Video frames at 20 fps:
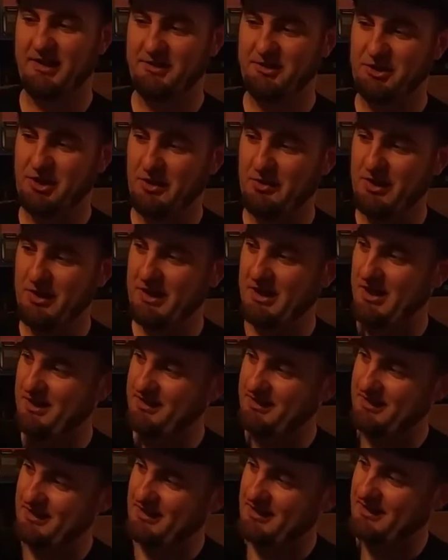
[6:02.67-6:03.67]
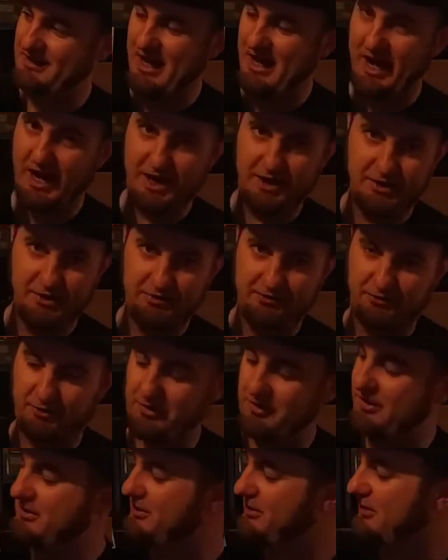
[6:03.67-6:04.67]
and showing us the dial
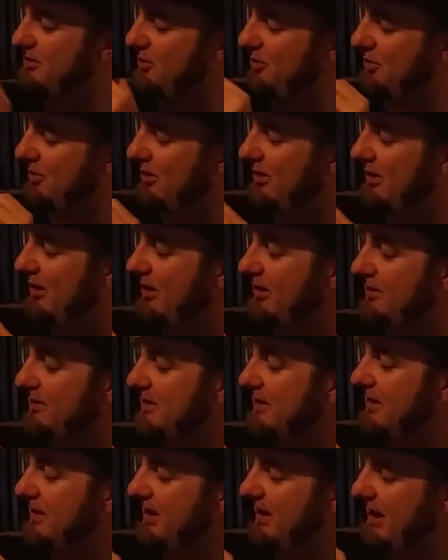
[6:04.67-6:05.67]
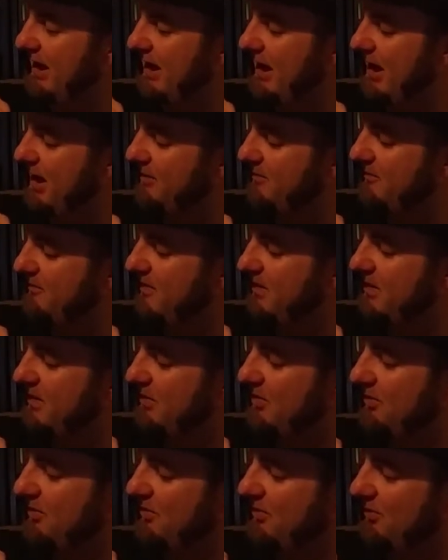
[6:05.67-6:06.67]
for the score and
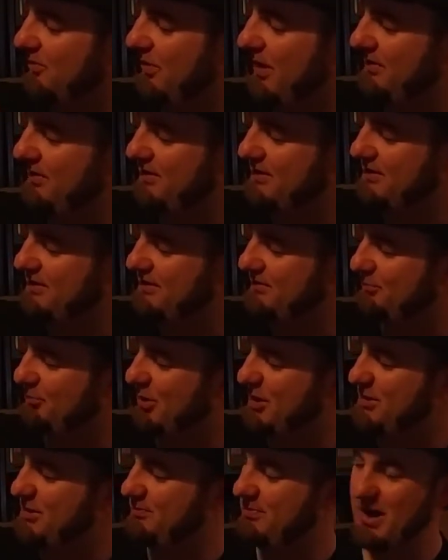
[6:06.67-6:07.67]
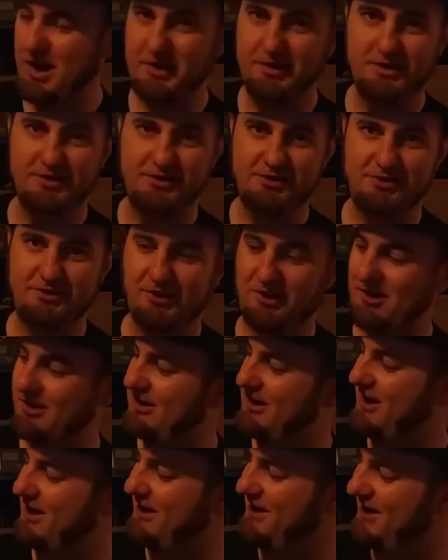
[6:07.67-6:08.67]
which button is
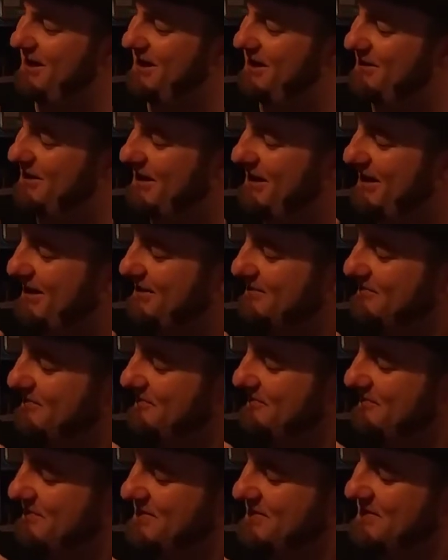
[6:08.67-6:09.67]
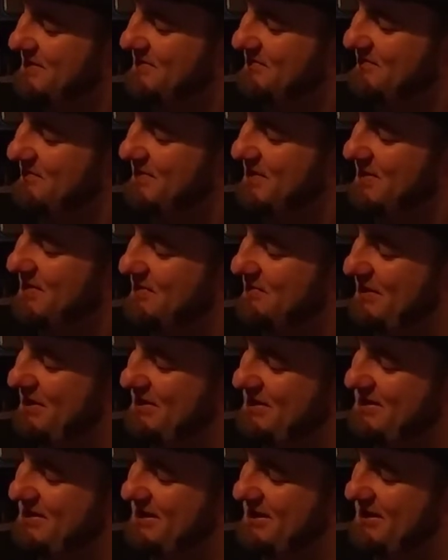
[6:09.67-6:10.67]
start and
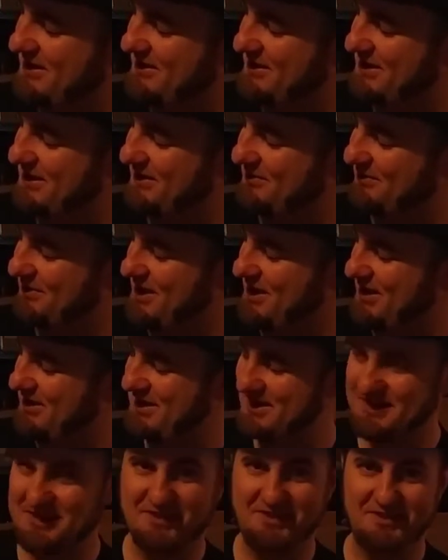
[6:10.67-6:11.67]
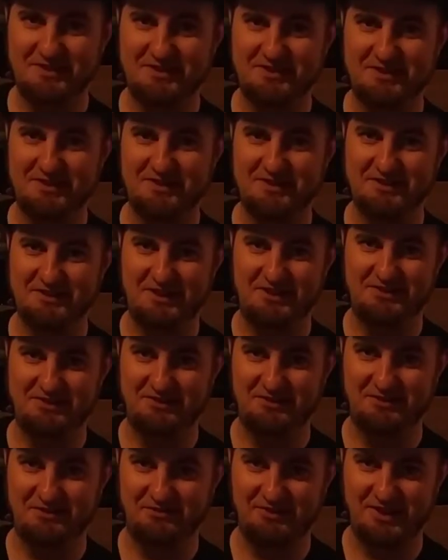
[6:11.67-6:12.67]
what the skill that this is the skill
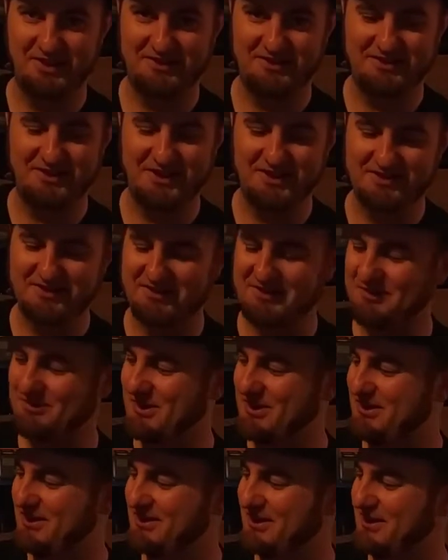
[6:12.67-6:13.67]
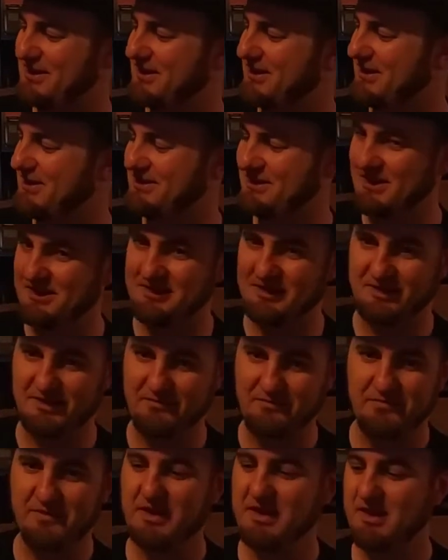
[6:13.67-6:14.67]
sensor over that this next switch is the skill sensor.
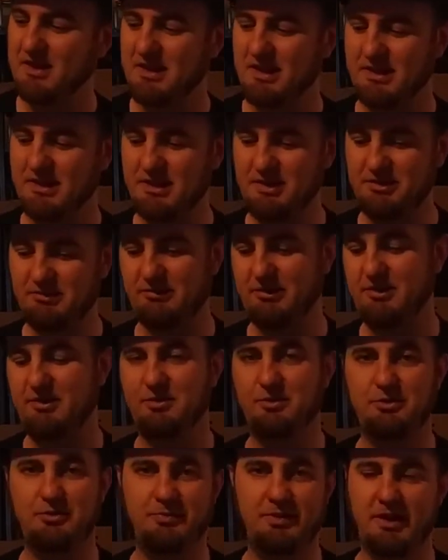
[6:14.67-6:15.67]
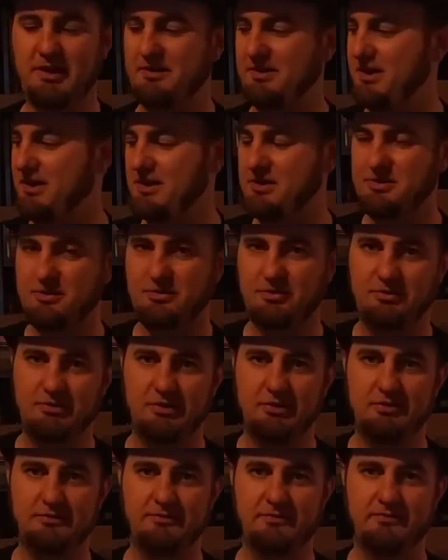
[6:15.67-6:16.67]
It is really cool, but I think it's
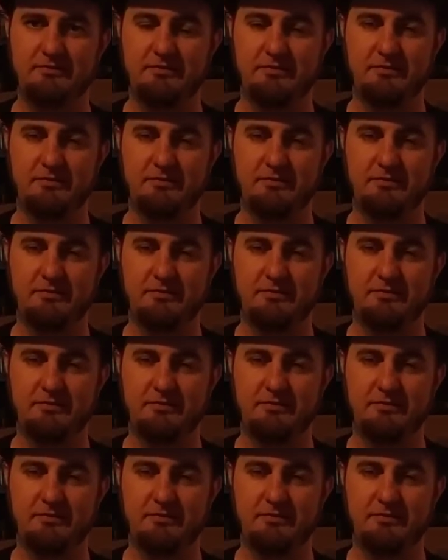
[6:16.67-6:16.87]
cooler.